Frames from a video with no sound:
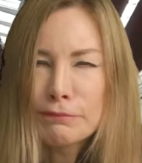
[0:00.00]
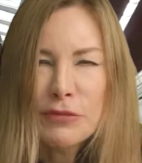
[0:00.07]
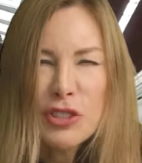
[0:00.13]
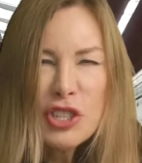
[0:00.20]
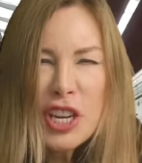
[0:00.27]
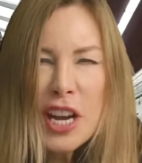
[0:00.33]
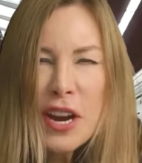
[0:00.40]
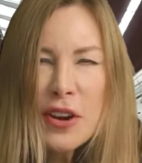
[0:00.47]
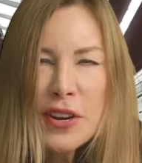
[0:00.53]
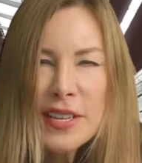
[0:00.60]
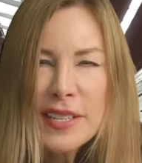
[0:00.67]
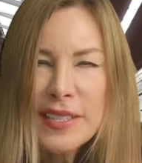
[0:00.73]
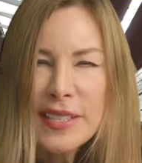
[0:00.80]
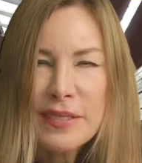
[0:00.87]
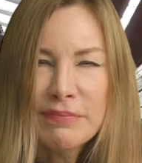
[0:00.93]

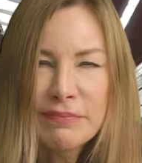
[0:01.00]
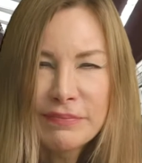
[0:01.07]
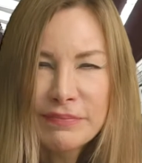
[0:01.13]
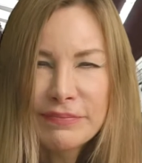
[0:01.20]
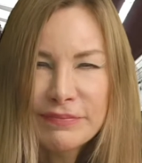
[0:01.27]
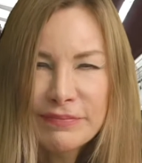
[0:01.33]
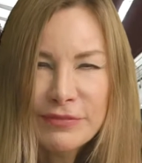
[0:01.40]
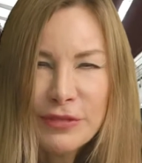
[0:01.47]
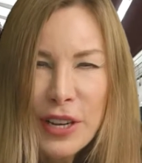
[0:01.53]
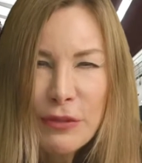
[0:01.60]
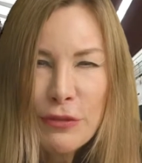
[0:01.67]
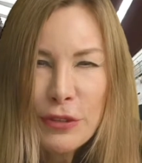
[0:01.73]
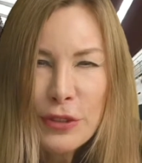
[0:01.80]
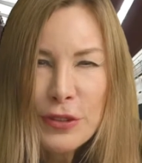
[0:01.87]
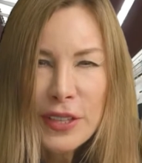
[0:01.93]
cherries, red
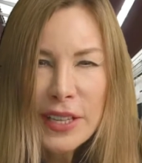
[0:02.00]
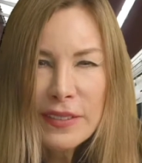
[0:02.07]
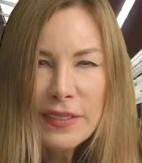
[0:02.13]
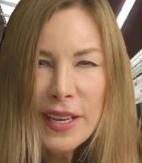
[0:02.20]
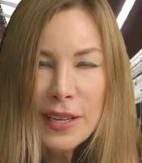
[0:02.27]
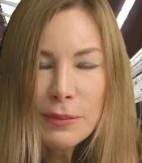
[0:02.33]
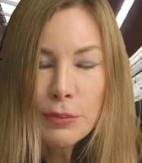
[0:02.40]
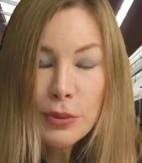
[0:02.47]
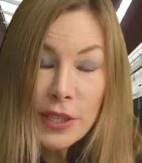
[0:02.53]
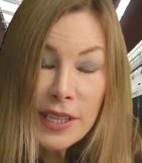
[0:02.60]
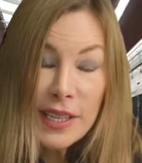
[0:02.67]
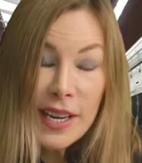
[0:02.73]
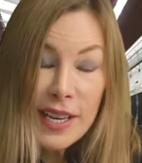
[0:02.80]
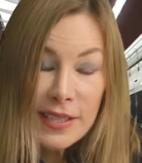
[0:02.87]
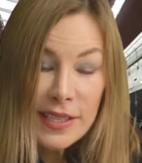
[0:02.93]
fruit like that, pretty
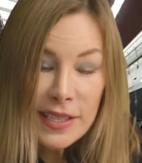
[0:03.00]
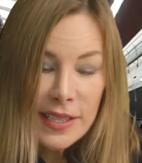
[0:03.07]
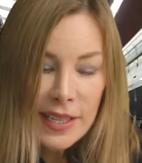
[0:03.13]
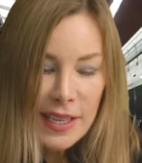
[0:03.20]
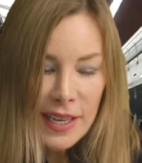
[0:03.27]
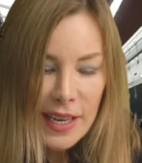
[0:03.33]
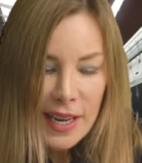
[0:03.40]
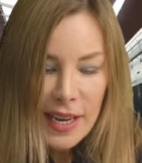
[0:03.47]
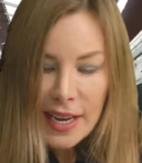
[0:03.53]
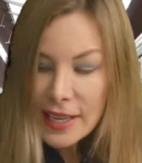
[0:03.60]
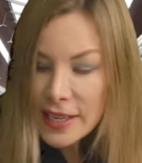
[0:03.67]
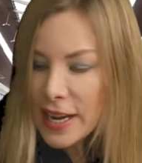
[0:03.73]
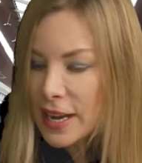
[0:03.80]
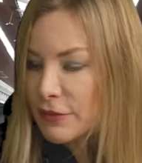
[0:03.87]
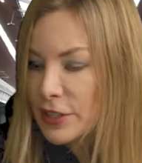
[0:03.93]
nice. I'd
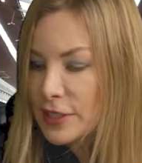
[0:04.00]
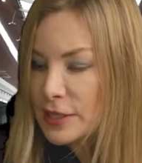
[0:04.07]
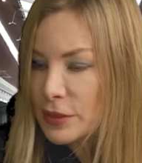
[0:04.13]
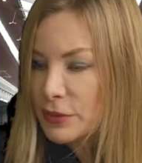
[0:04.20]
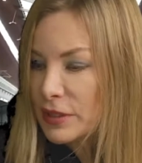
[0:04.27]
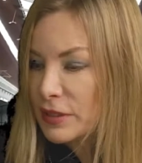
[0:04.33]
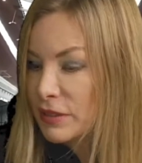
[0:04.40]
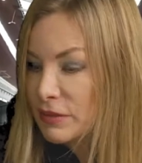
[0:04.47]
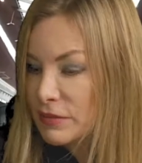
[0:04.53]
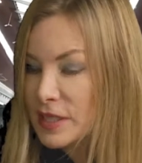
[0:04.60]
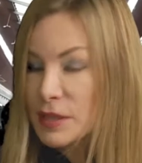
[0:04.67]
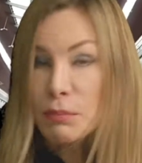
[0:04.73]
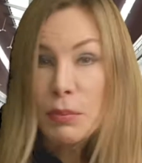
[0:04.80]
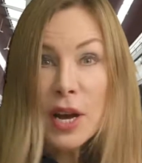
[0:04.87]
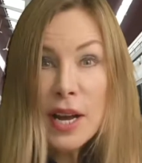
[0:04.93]
have this with
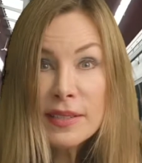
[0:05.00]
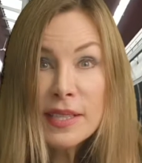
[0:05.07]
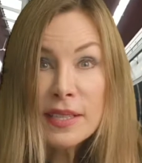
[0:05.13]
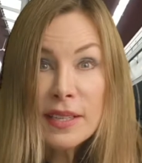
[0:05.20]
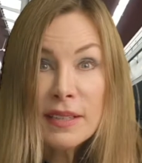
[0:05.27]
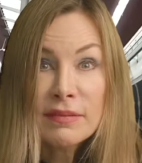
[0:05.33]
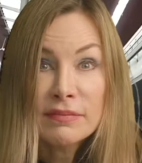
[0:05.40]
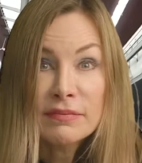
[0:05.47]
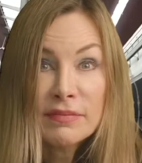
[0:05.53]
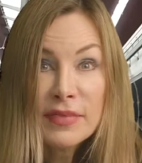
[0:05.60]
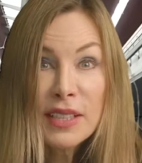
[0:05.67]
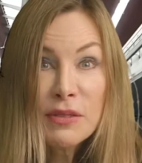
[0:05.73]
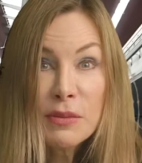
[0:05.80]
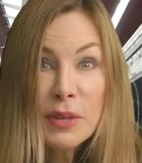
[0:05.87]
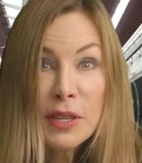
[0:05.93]
some pasta.
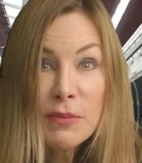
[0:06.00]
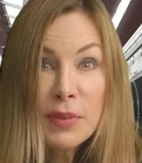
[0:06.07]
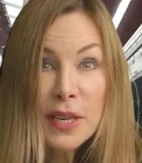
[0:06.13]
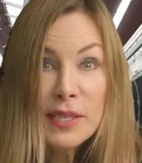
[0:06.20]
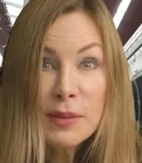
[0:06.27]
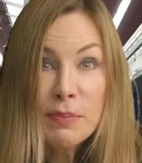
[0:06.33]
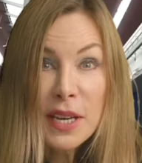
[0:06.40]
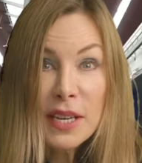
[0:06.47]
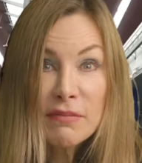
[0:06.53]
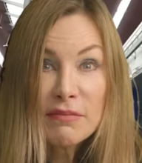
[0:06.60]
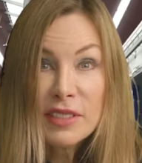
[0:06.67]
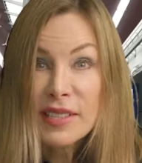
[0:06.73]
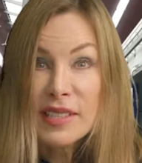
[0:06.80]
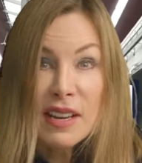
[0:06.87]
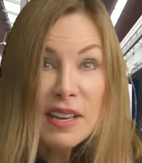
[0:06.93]
That would be the best bet.
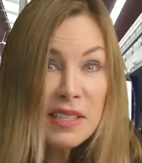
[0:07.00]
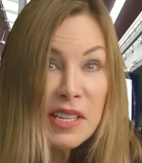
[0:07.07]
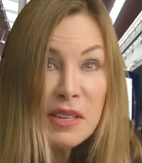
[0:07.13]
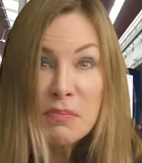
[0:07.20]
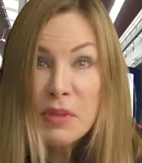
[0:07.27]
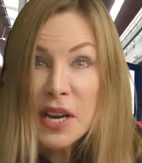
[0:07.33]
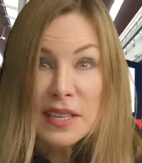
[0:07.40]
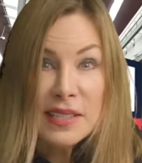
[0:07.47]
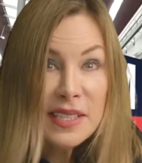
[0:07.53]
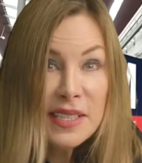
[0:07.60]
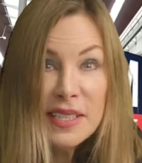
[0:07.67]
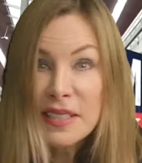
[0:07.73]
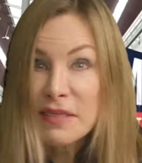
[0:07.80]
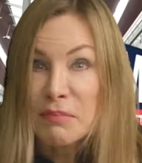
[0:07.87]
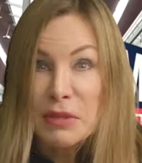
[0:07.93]
Lasagna,
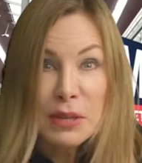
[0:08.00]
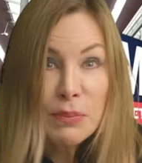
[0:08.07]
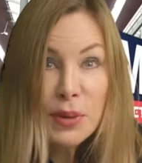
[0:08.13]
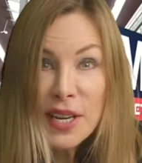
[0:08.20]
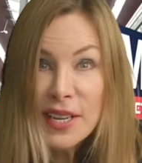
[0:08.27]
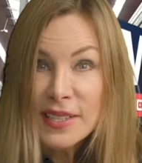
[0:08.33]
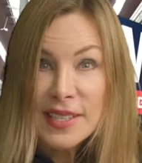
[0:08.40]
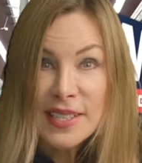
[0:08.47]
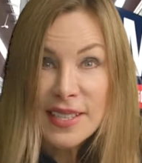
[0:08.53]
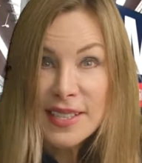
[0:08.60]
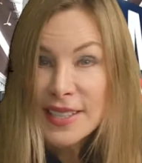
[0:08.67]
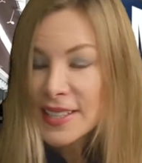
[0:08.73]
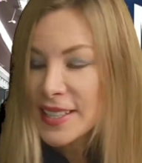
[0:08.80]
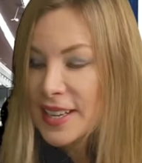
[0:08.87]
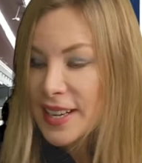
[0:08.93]
pasta, meat pasta.
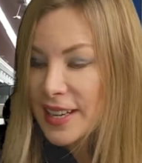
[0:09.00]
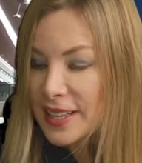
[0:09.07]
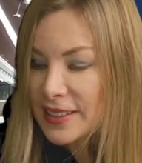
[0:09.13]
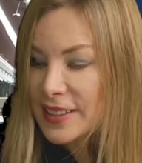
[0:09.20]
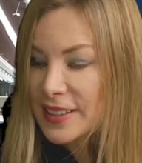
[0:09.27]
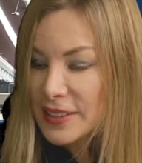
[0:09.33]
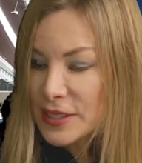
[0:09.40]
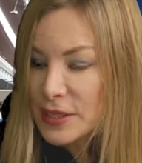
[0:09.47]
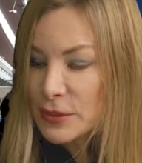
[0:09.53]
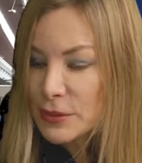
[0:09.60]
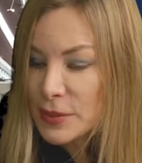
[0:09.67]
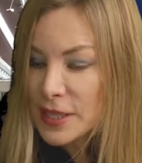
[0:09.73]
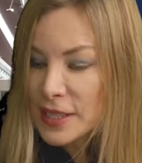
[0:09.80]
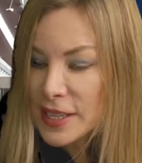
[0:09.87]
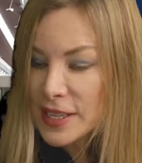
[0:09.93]
I think this would
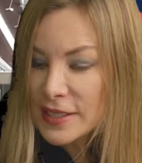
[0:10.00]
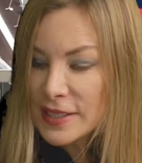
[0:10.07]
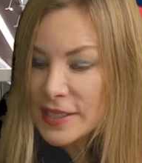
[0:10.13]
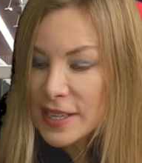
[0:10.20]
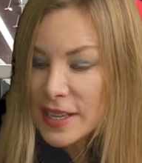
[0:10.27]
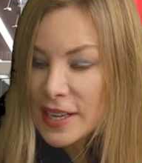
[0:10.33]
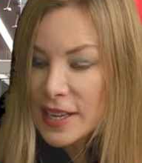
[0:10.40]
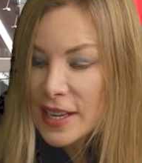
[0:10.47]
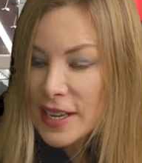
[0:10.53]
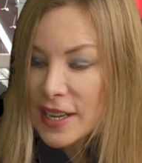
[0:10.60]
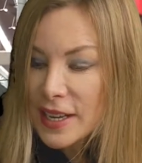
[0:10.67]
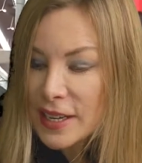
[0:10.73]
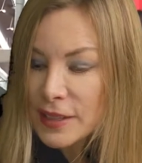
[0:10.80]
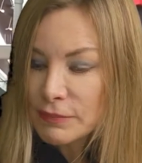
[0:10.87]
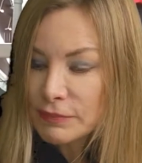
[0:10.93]
be nice.
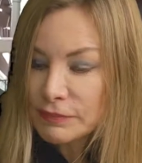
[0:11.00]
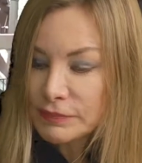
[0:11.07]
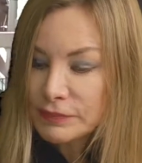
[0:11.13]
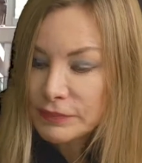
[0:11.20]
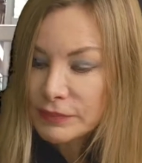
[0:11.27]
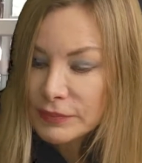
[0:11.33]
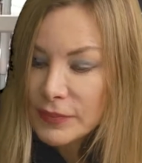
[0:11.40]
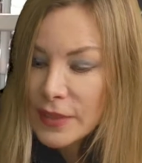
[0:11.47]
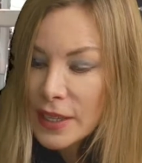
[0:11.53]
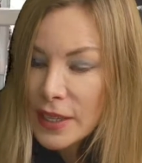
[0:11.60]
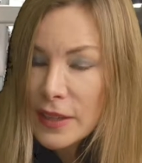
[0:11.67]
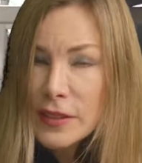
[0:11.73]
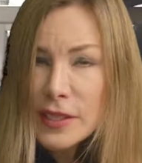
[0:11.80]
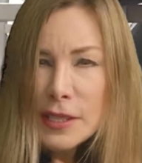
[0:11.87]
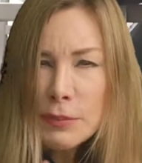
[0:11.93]

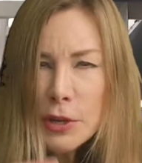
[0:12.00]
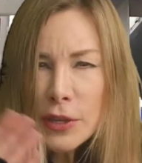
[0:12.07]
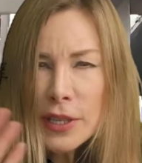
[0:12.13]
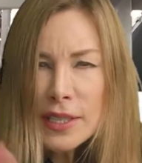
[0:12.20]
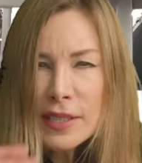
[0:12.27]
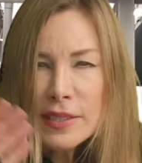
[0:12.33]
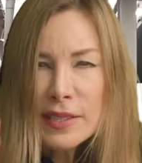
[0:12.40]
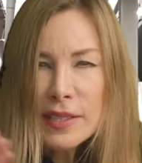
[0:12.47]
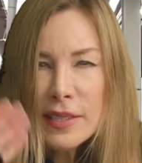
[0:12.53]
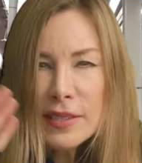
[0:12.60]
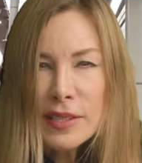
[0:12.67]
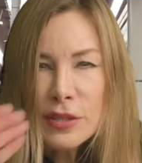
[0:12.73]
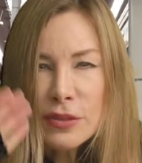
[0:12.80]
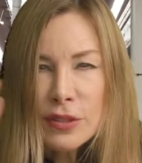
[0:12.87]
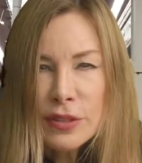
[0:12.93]
The smokiness does
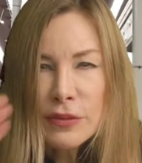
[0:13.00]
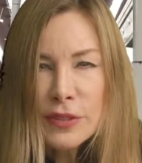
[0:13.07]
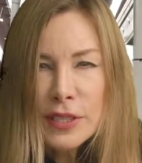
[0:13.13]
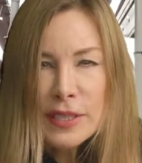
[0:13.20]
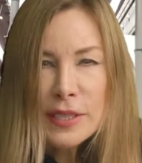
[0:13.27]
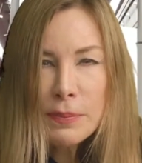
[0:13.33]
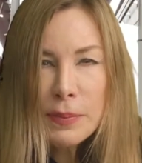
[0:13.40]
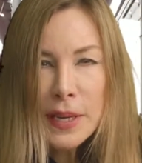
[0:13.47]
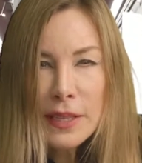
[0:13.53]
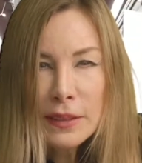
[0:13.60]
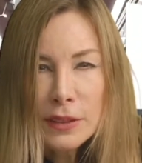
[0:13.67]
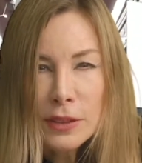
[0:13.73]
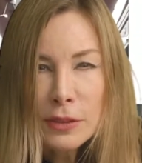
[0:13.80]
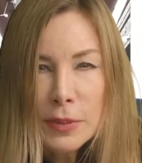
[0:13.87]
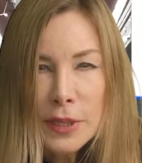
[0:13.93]
sort of dissipate a
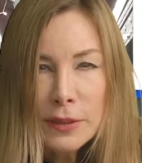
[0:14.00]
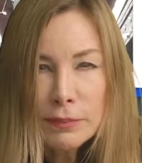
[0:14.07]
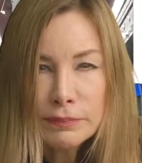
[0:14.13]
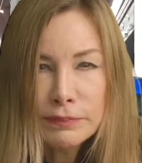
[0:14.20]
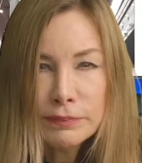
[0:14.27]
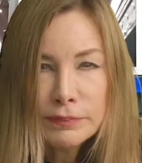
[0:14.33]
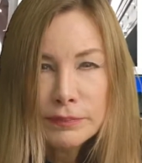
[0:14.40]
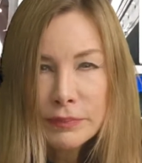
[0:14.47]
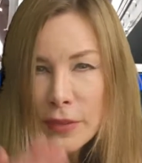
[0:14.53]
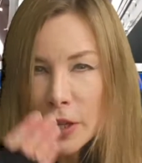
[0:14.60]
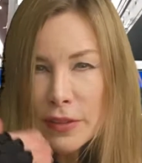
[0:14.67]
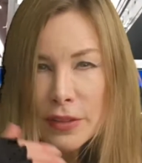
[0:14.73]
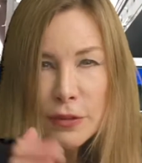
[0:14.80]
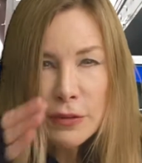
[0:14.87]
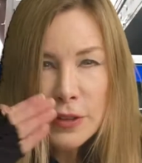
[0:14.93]
little bit.
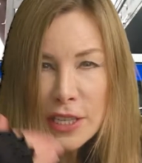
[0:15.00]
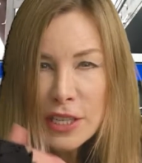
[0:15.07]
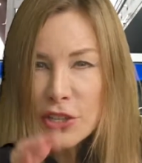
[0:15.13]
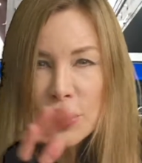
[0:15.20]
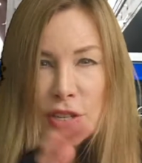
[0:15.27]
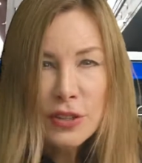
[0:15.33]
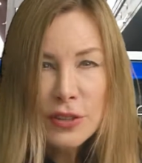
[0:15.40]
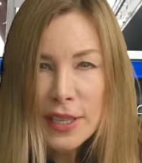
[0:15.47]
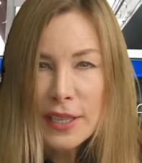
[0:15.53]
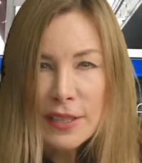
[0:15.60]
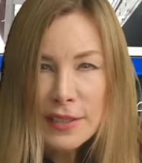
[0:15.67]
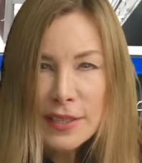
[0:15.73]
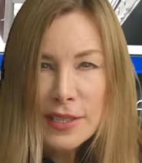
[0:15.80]
On the finish, you don't get it